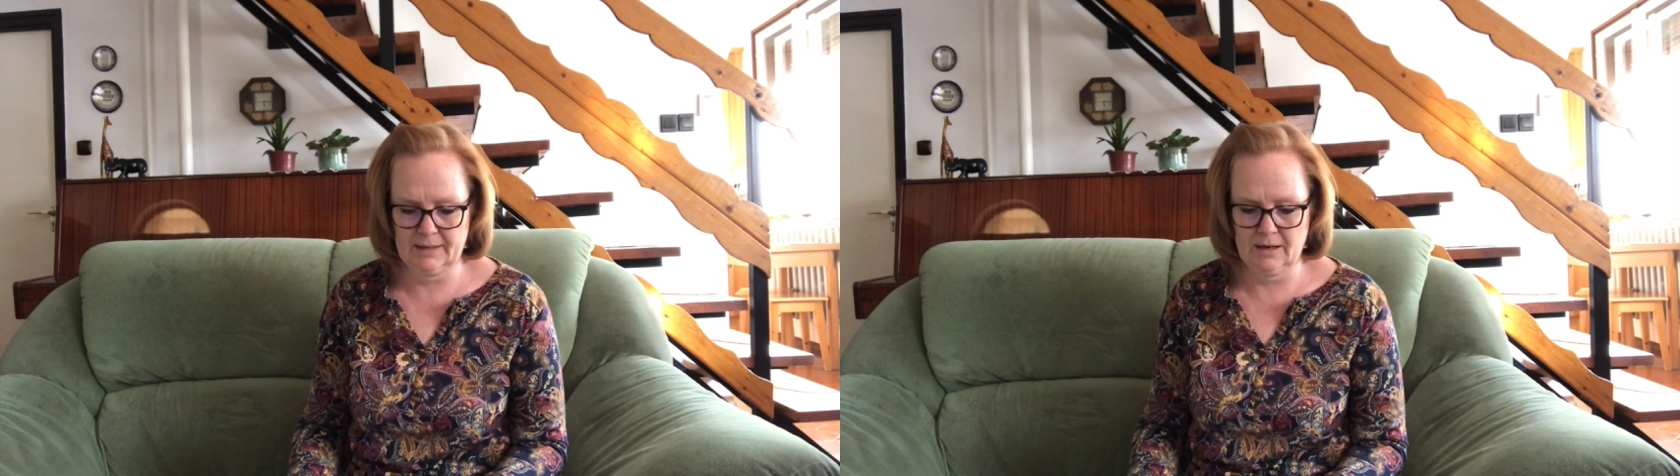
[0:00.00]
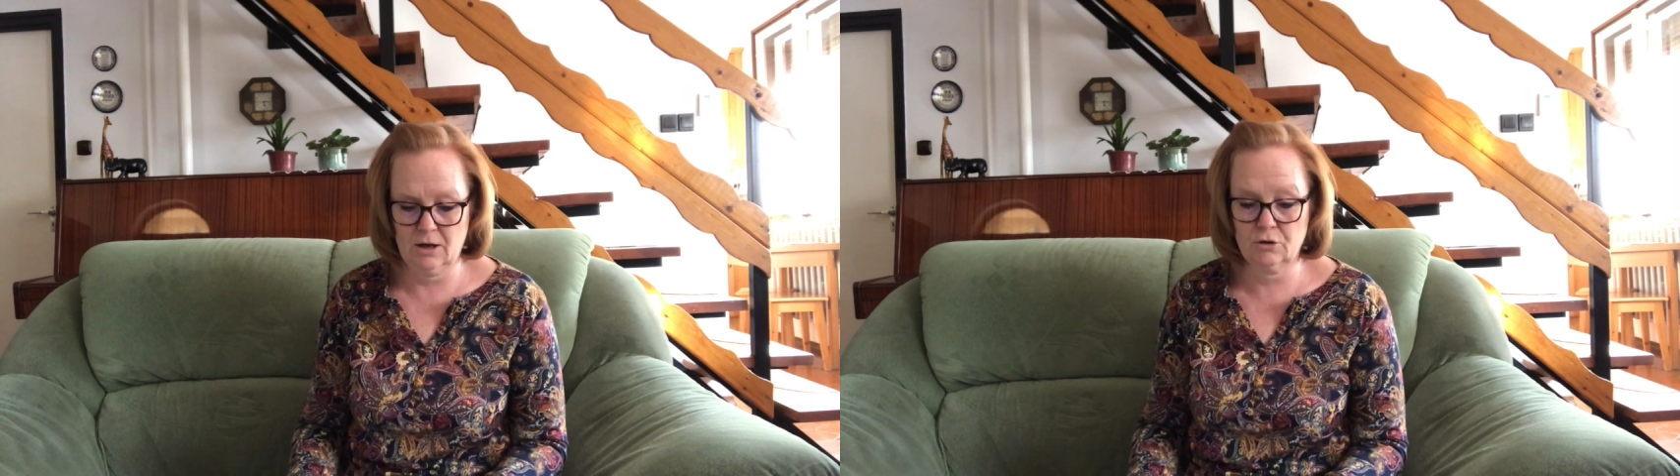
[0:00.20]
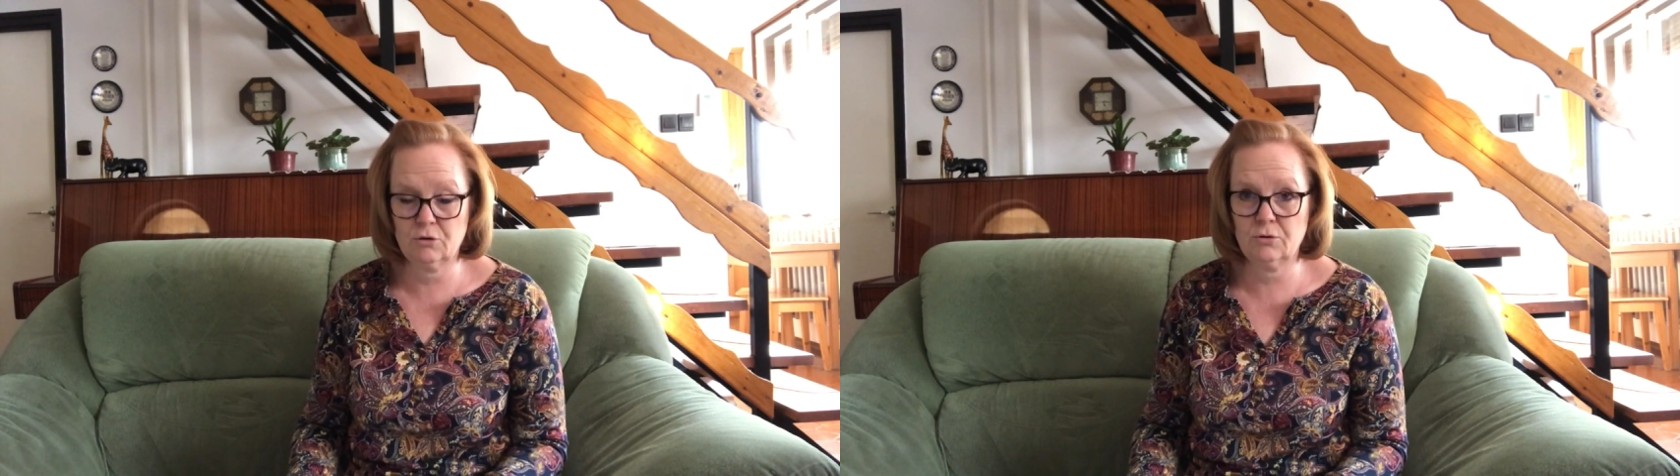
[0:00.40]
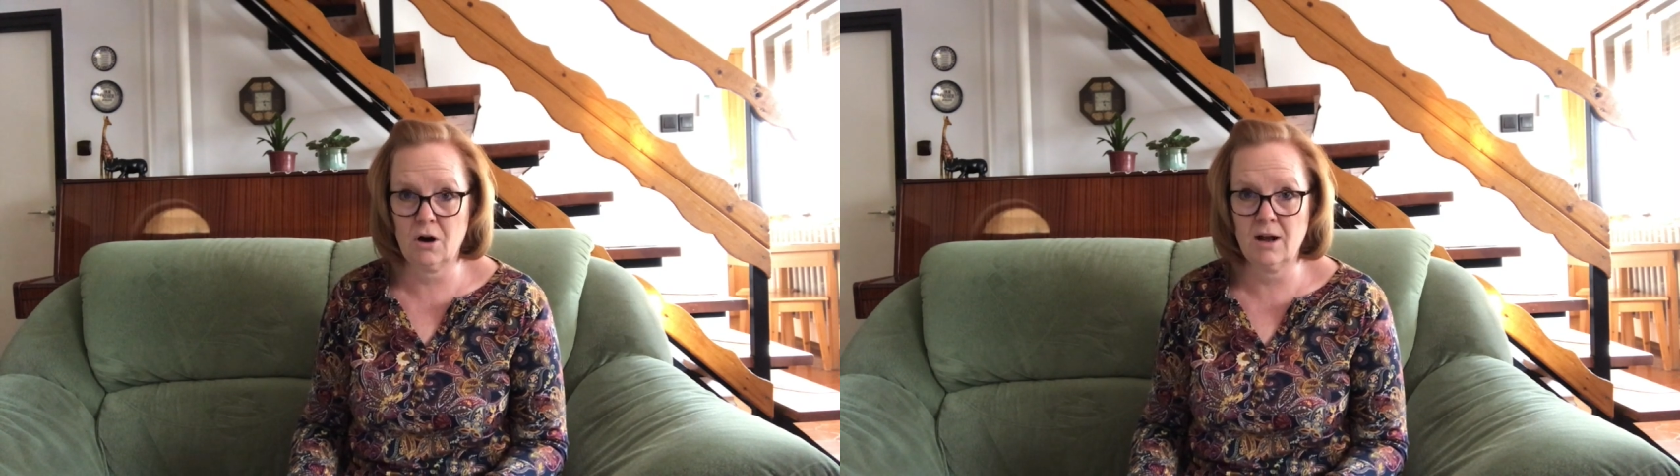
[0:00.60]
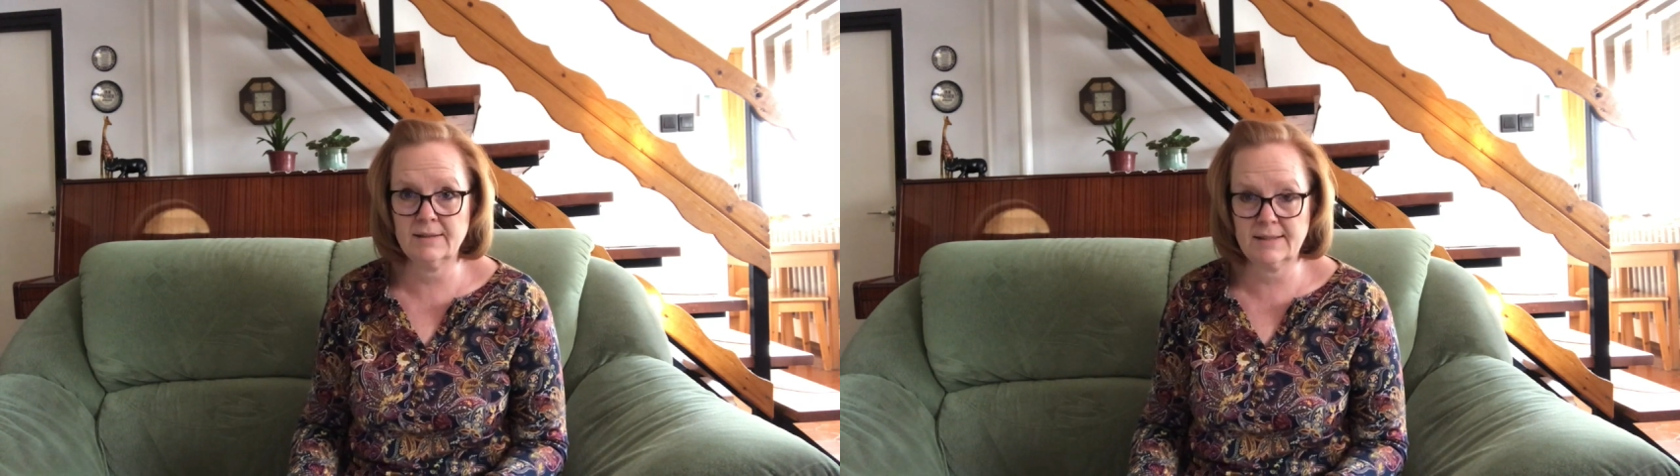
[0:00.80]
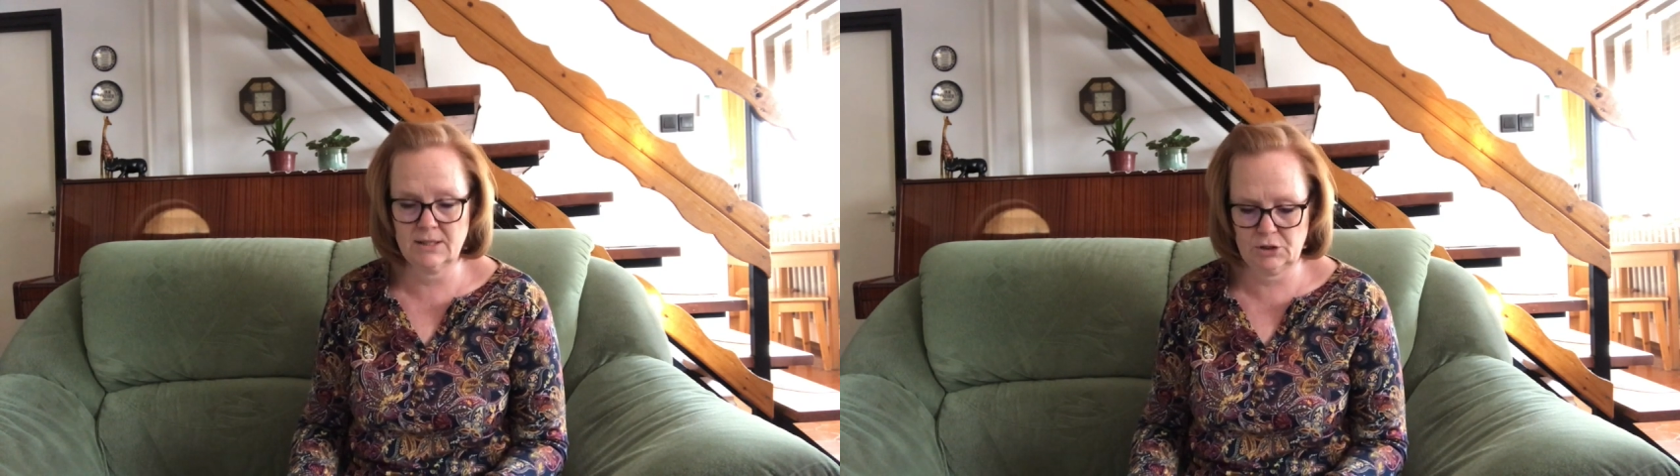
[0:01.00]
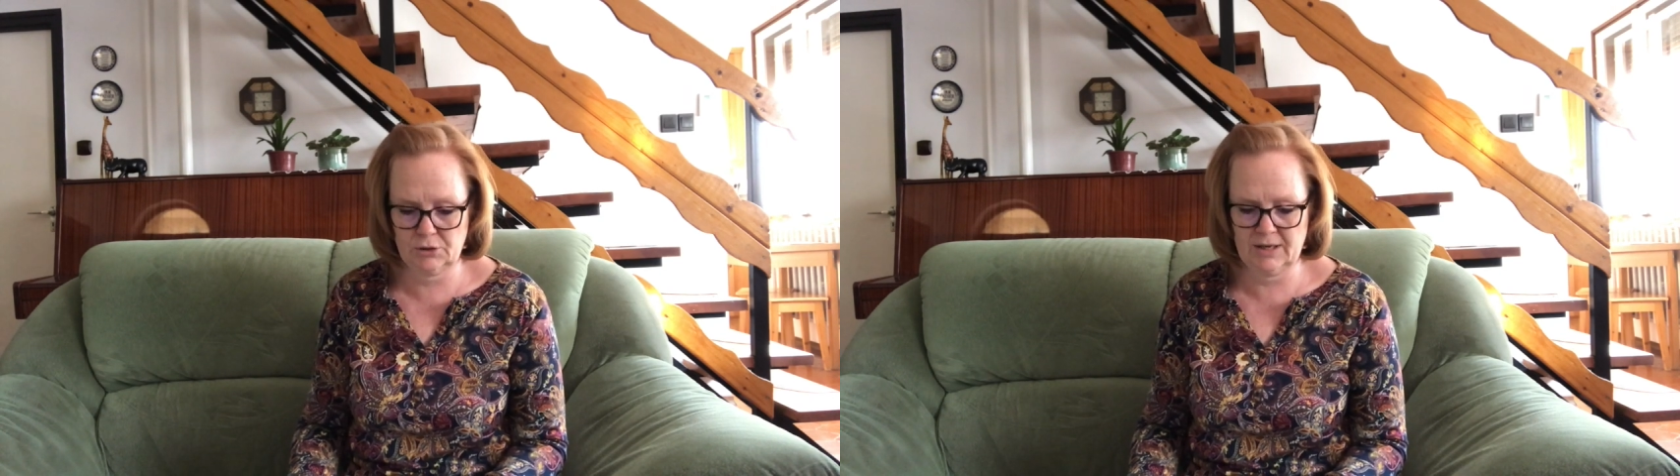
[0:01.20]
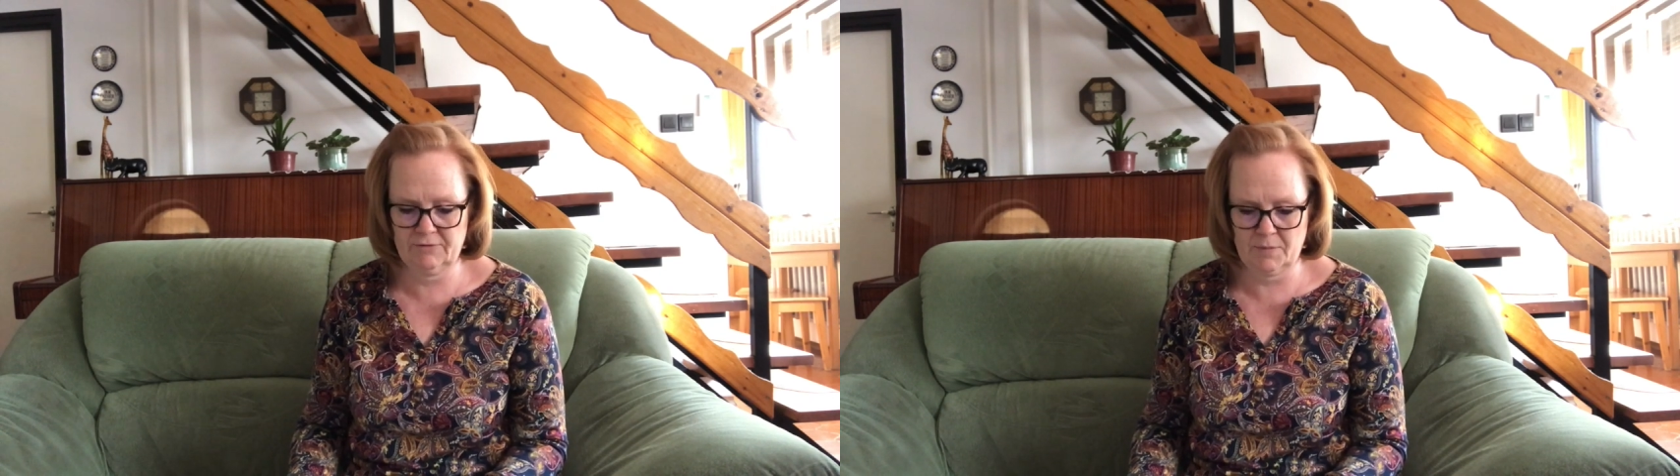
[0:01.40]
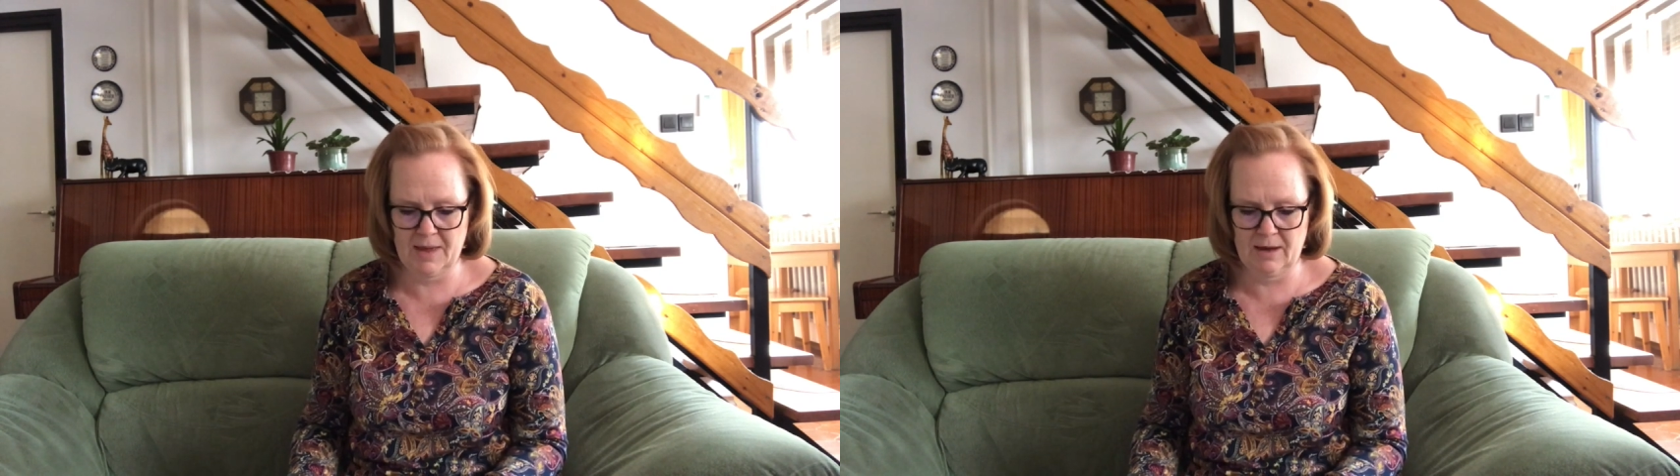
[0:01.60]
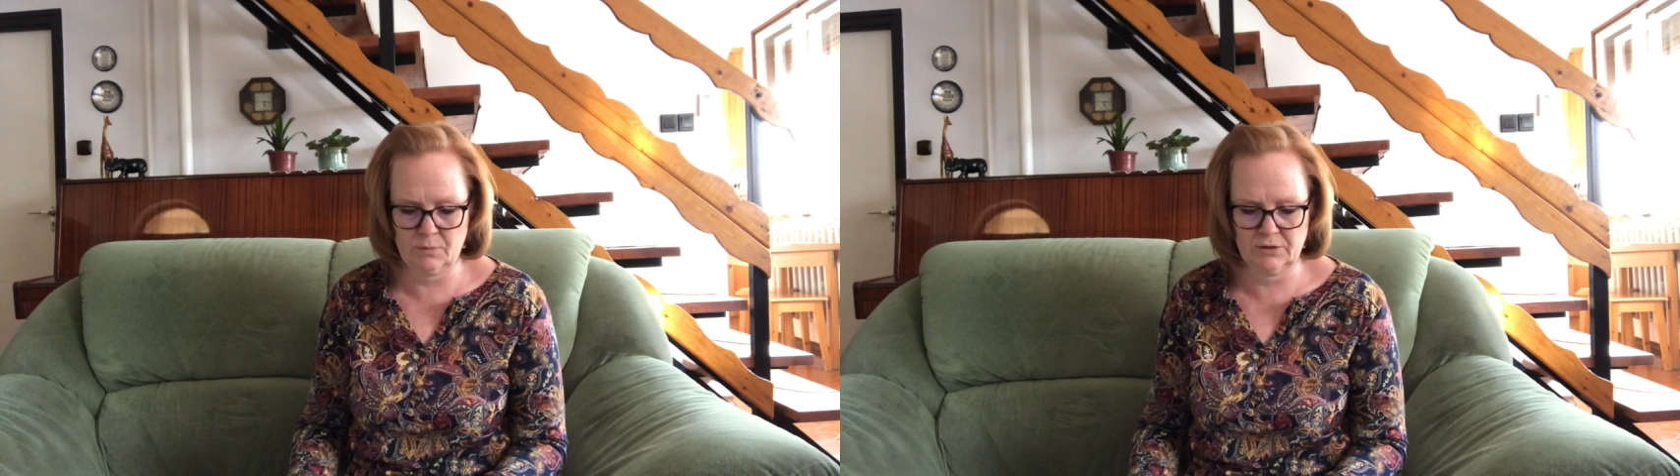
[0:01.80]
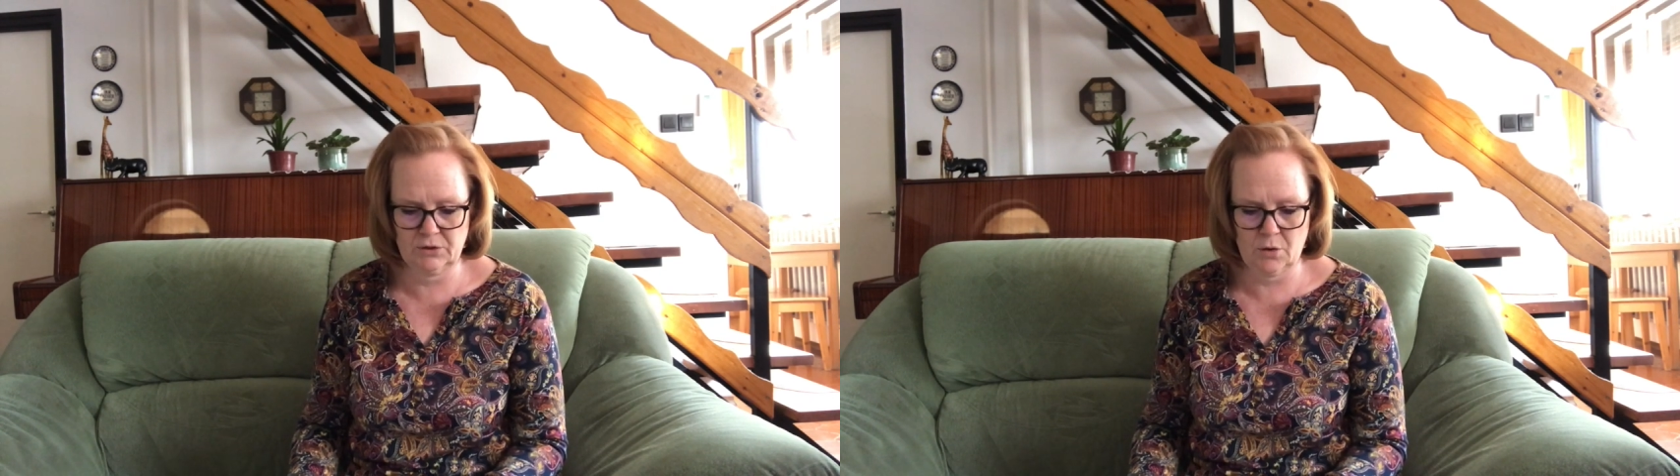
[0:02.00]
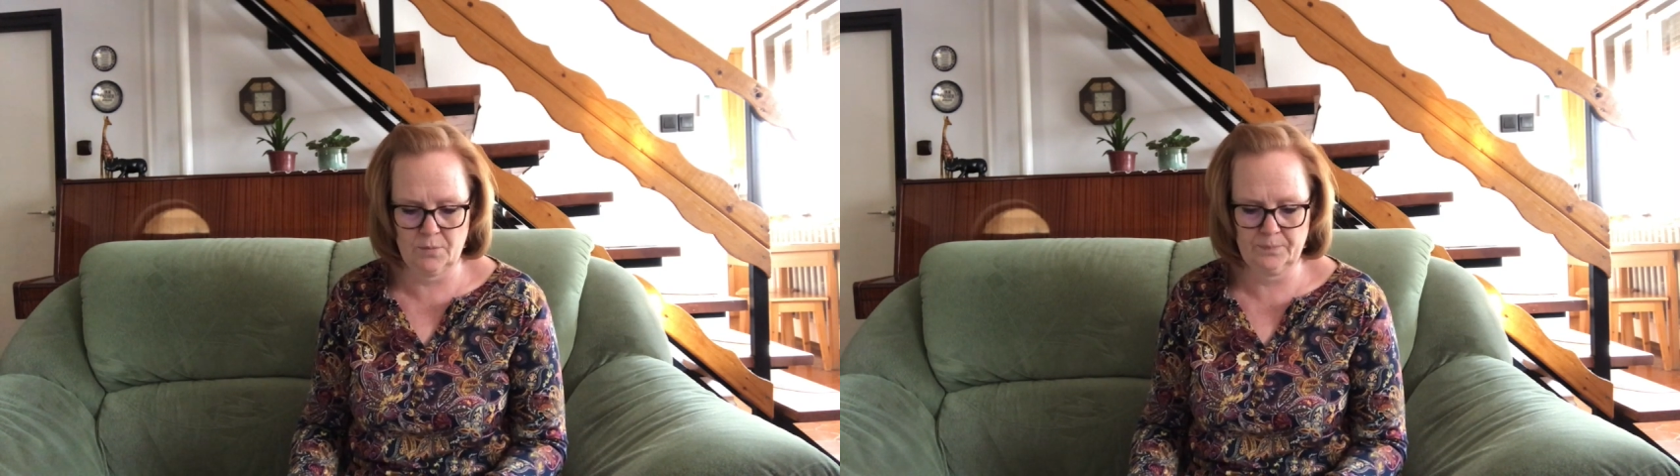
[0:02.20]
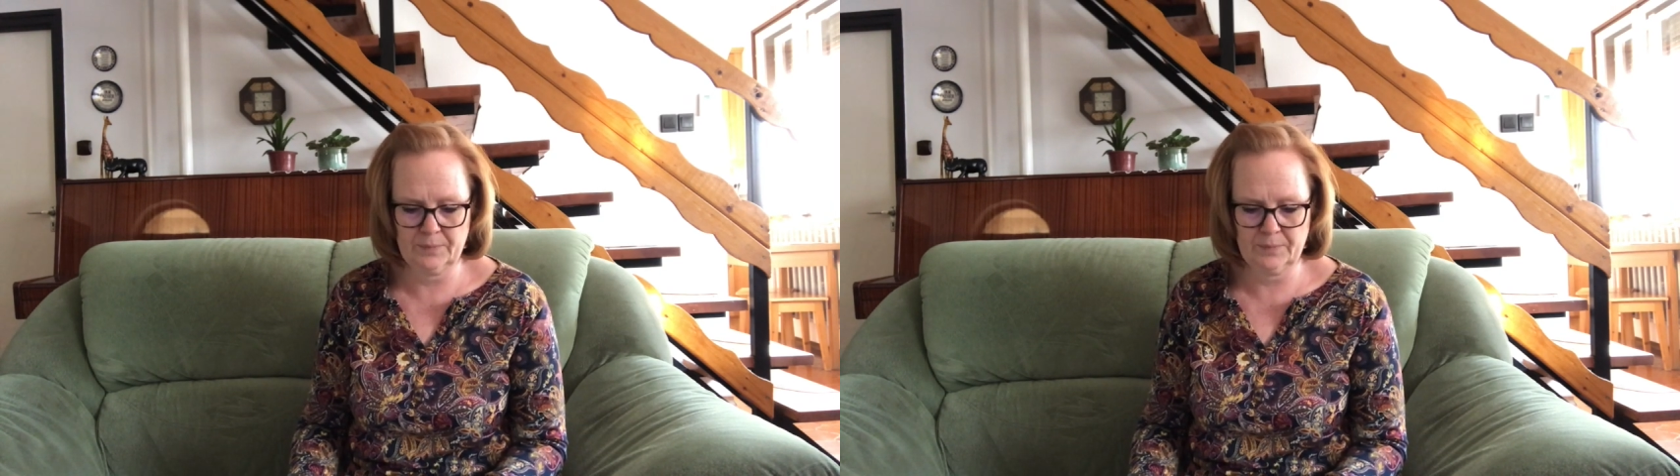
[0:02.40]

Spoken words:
Across the street from Edward's home.